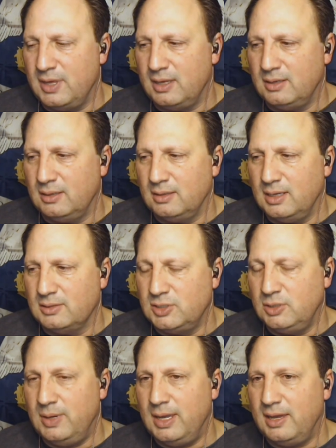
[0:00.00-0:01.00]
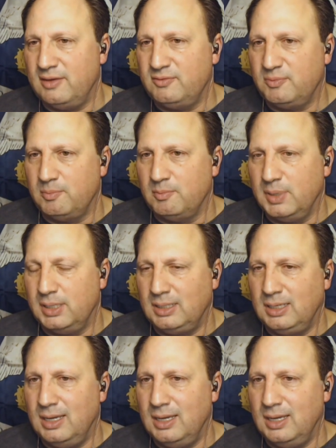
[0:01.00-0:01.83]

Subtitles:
Than as you have, but